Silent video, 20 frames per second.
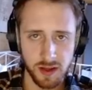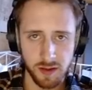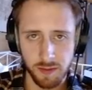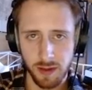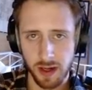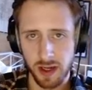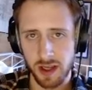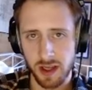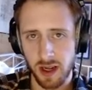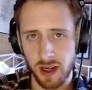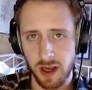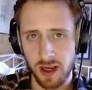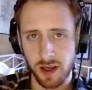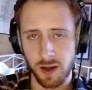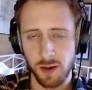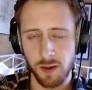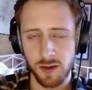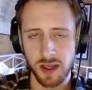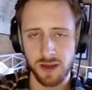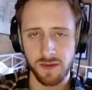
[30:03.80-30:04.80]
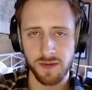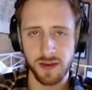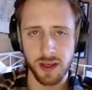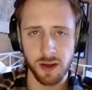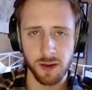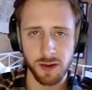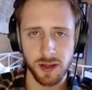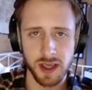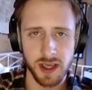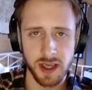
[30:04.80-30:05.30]
of my client coaching
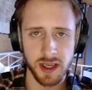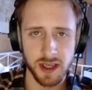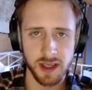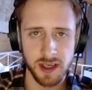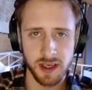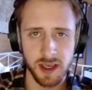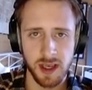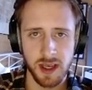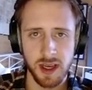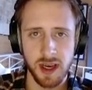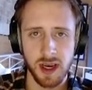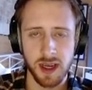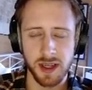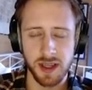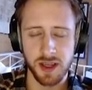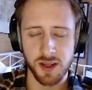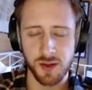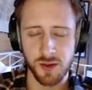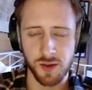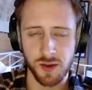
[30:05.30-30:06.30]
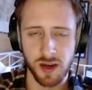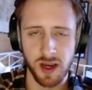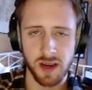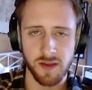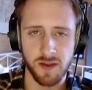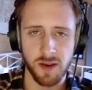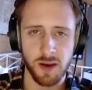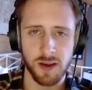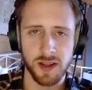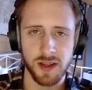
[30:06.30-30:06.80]
VODs and additional kind
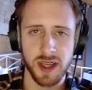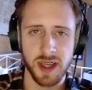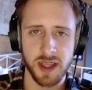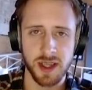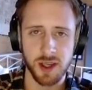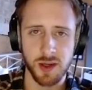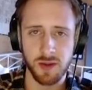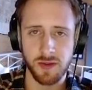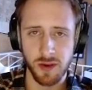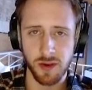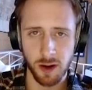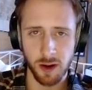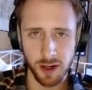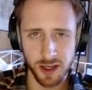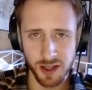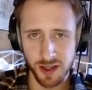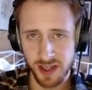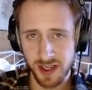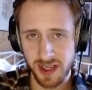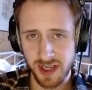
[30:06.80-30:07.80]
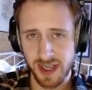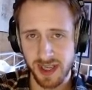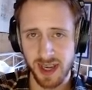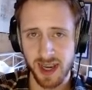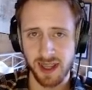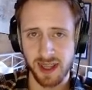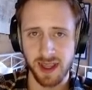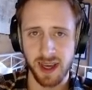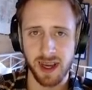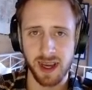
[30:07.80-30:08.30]
of content. So if you are interested in
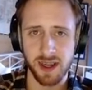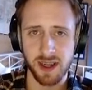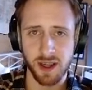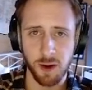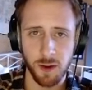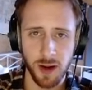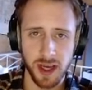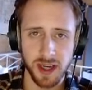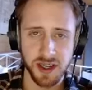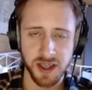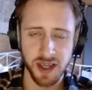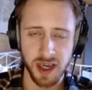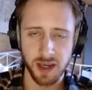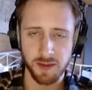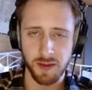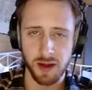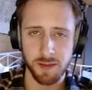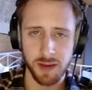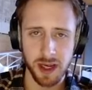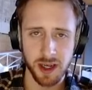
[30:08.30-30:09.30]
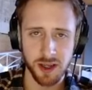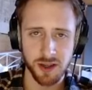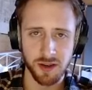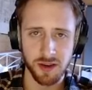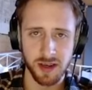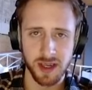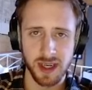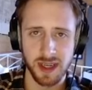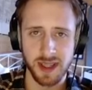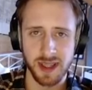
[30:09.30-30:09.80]
getting that, go ahead and check my
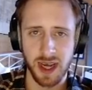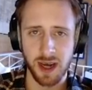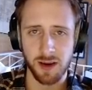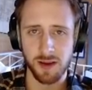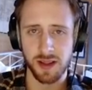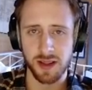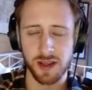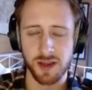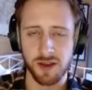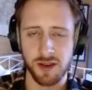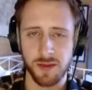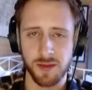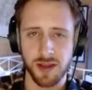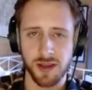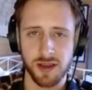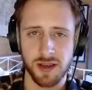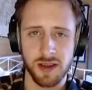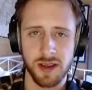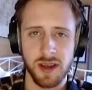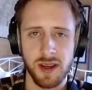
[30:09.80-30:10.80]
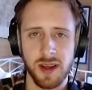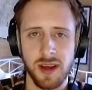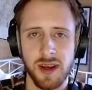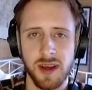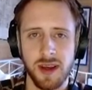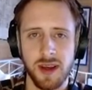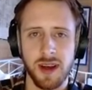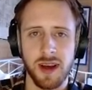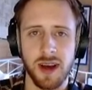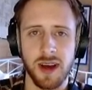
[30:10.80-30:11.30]
Patreon link down in the description.
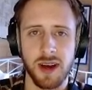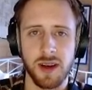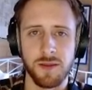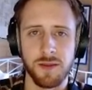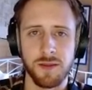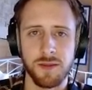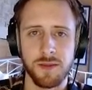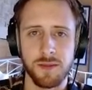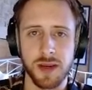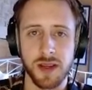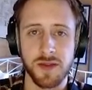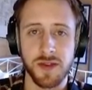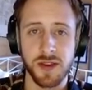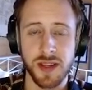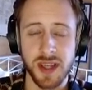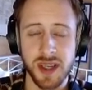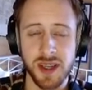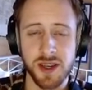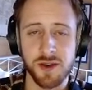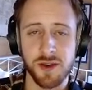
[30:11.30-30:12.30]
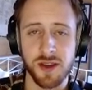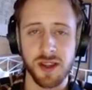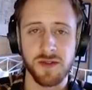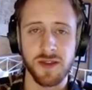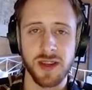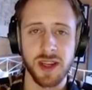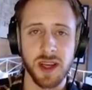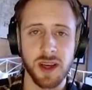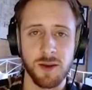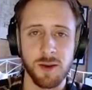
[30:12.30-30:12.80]
But if you did enjoy the
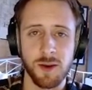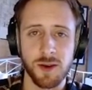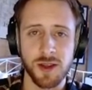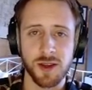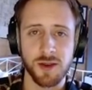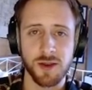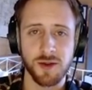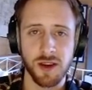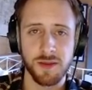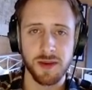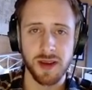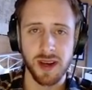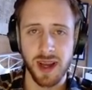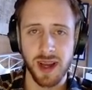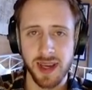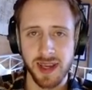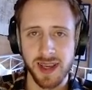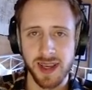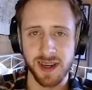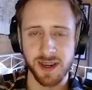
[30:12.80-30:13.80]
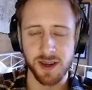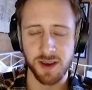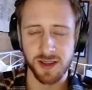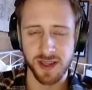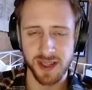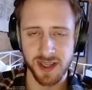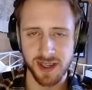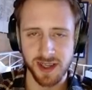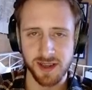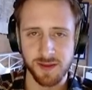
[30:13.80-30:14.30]
video, also drop a like and
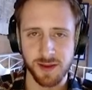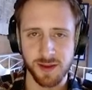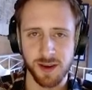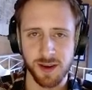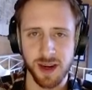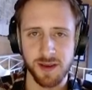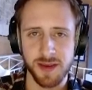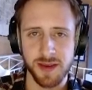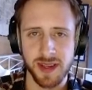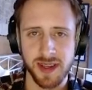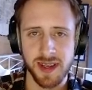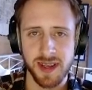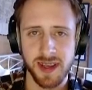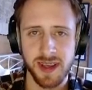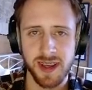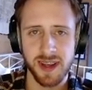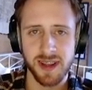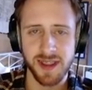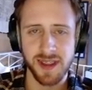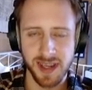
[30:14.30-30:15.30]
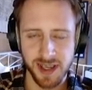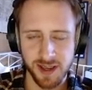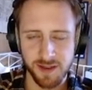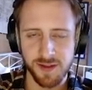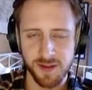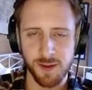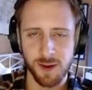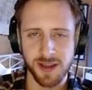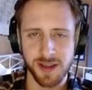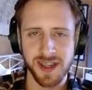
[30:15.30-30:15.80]
consider subscribing. Thank you
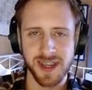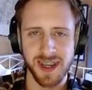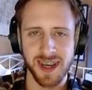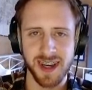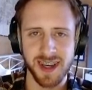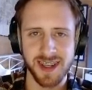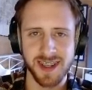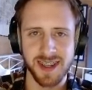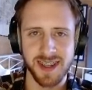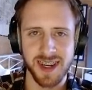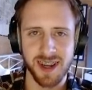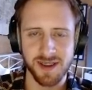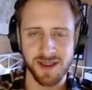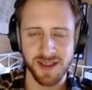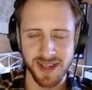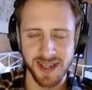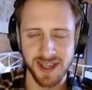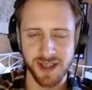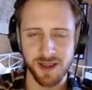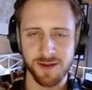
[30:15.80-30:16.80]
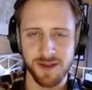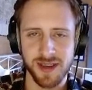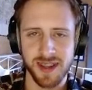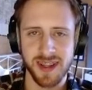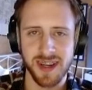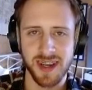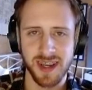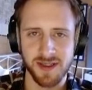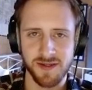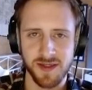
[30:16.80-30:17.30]
for watching, guys, and I'll see you in
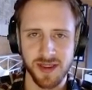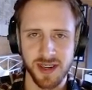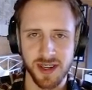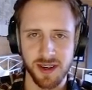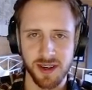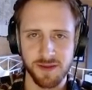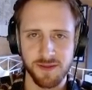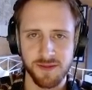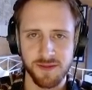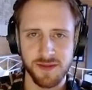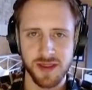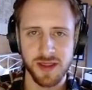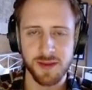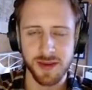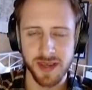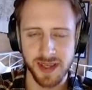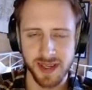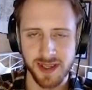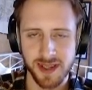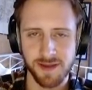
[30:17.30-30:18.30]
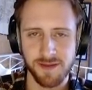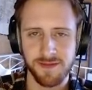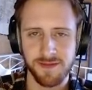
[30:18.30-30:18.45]
the next video. Peace.